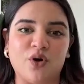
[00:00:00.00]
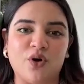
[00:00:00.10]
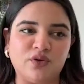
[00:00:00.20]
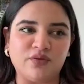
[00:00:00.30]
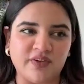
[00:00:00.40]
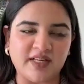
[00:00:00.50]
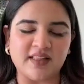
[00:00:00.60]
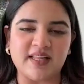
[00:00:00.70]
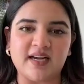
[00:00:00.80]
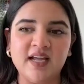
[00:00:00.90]
and if you
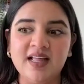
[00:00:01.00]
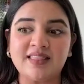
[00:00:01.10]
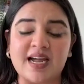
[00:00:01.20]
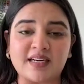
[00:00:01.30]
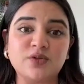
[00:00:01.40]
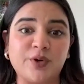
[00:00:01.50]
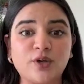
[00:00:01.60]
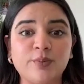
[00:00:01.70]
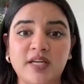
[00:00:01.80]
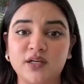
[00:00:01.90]
feel that that is
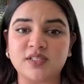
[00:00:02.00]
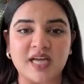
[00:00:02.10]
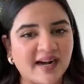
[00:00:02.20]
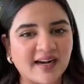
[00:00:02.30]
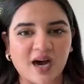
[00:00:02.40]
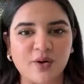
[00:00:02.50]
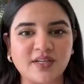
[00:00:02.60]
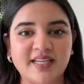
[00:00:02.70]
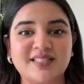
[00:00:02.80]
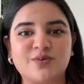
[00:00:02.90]
going to make you stand
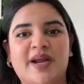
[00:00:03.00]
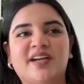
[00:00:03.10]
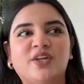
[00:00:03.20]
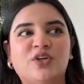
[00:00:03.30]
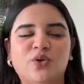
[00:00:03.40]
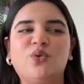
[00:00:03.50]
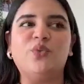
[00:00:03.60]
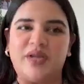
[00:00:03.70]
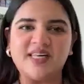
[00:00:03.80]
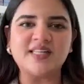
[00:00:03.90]
out, is when you
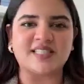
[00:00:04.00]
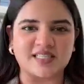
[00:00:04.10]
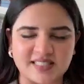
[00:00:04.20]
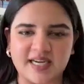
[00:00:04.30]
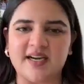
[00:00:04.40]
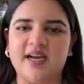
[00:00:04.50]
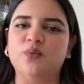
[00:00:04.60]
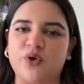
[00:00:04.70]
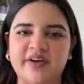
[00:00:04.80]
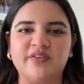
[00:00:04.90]
will succeed
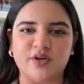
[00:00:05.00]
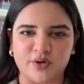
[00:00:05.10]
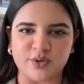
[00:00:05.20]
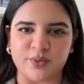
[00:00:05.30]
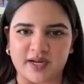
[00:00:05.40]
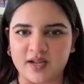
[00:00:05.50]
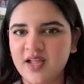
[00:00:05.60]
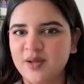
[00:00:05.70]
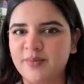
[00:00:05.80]
in whatever you're doing.